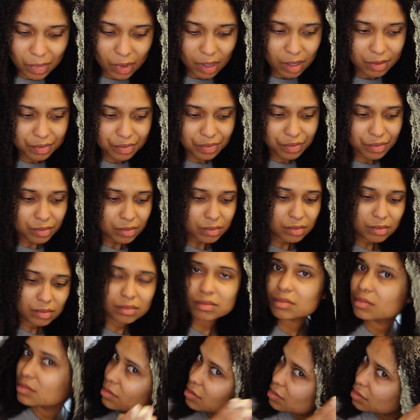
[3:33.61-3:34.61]

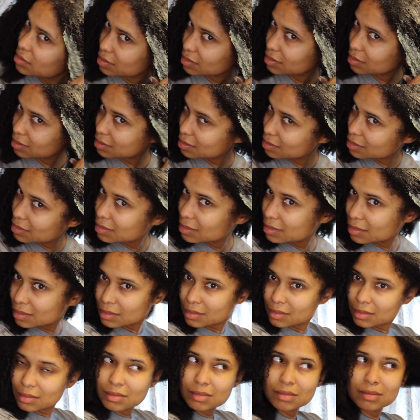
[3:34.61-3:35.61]
conditioner as
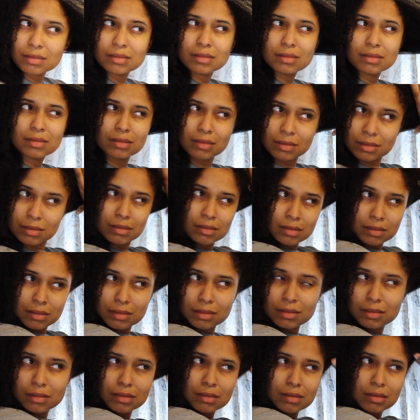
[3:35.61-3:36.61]
well,
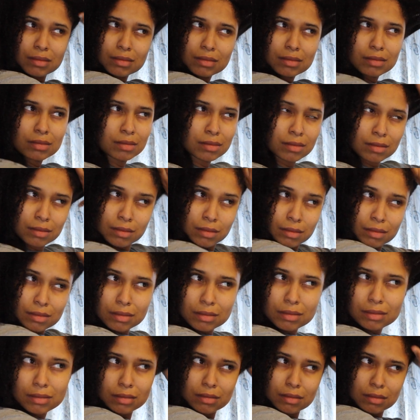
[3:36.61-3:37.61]
Aussie
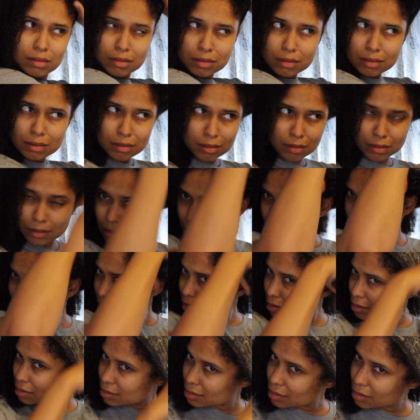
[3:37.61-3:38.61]
conditioner,
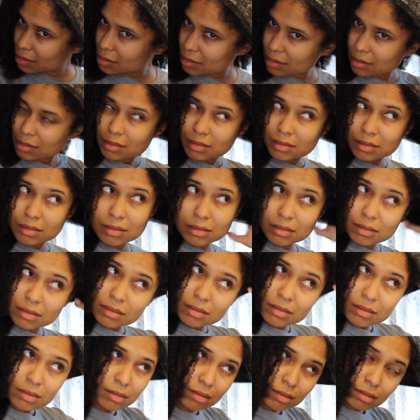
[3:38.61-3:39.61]
some of
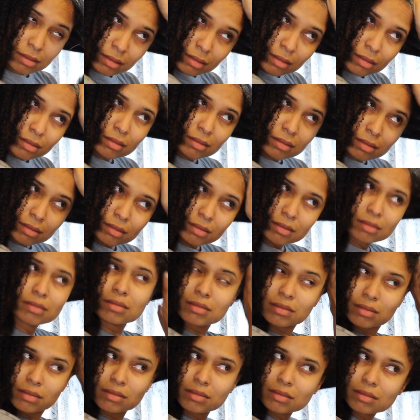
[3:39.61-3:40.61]
the
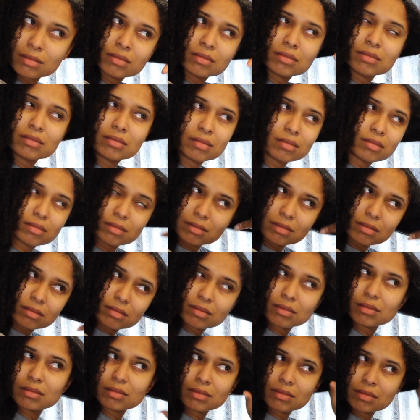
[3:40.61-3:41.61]
dollar packs I bought
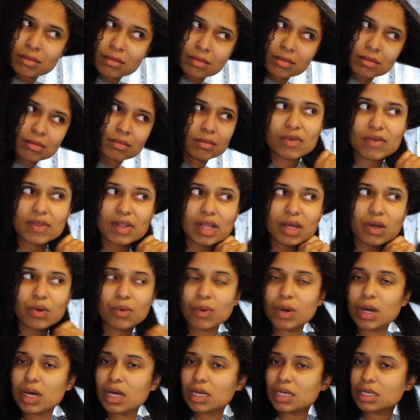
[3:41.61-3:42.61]
from Walmart as
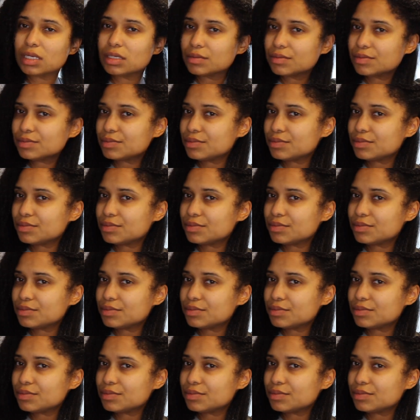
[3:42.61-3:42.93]
well.